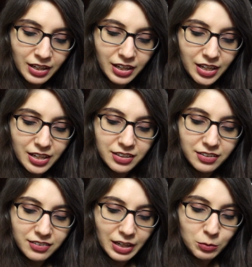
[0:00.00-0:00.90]

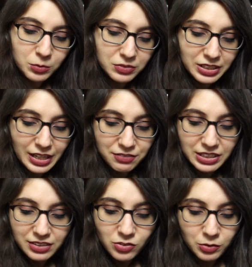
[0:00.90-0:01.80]
And I won't really have an
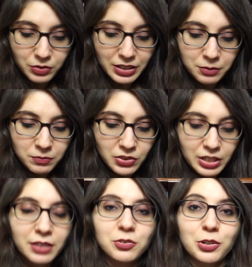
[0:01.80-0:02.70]
answer for them, so I
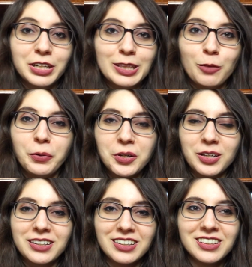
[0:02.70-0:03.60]
have to read the
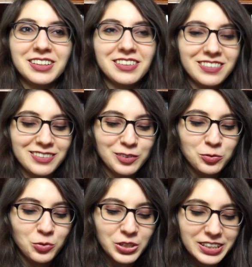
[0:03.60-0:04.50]
book to
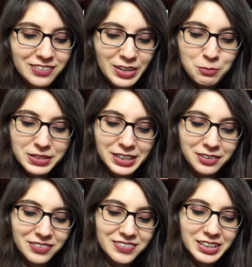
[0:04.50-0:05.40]
avoid this
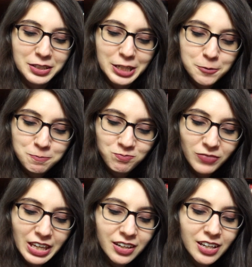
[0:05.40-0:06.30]
hypothetical scenario.
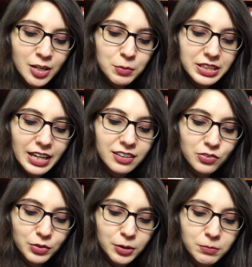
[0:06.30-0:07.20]
But that
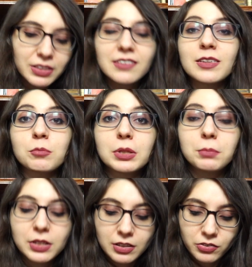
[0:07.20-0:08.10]
is from the Simply
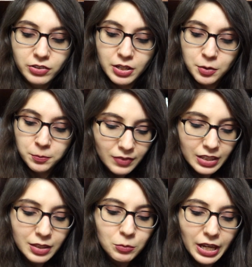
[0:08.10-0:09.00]
Bookish Co.
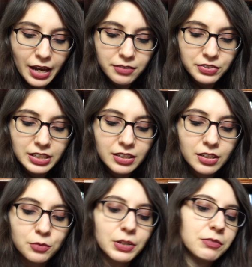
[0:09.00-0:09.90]
And then we have
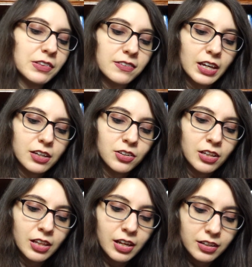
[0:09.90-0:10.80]
the Raven
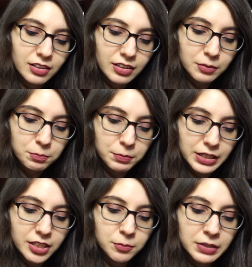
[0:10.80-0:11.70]
Cycle Lip
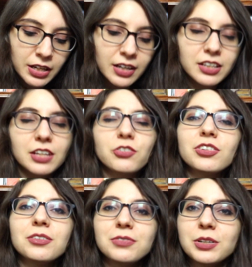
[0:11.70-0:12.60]
Balm. Yeah, I
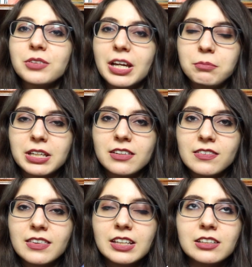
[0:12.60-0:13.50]
should have known that
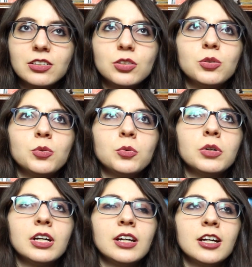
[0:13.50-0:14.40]
because the
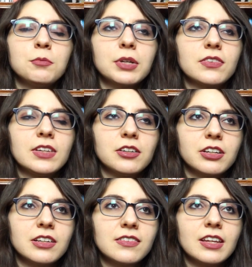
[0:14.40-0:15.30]
new book
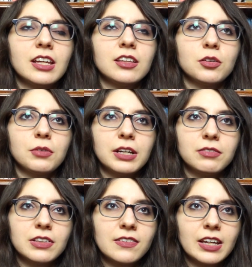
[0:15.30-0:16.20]
series in the
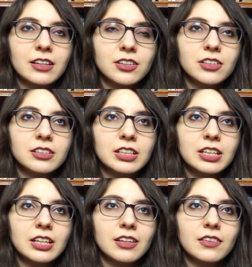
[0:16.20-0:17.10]
Raven Cycle
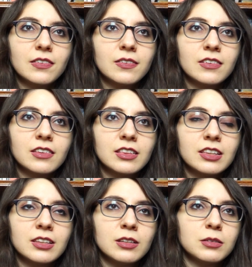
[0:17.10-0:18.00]
is
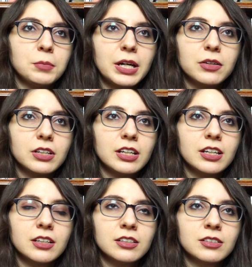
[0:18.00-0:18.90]

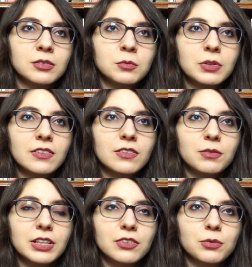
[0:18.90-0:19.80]
about, what's his
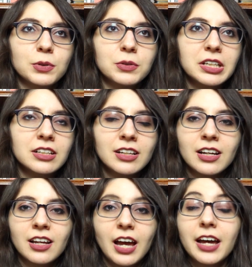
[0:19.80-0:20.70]
face, Ronan?
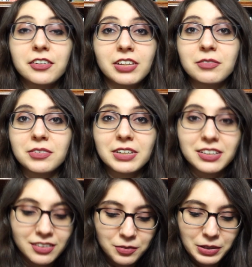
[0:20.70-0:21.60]
I actually haven't
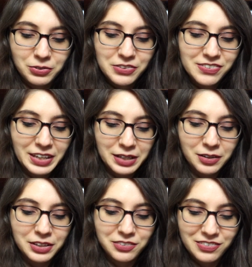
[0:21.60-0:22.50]
read the Raven
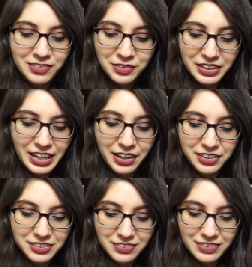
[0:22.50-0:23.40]
Cycle, I just know the
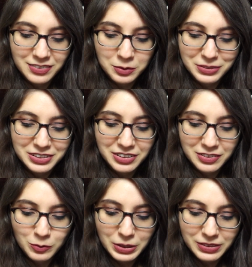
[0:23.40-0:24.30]
characters because everybody
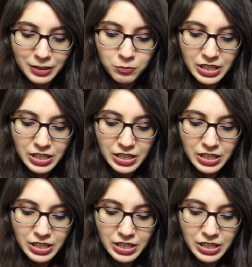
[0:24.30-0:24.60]
talks about them.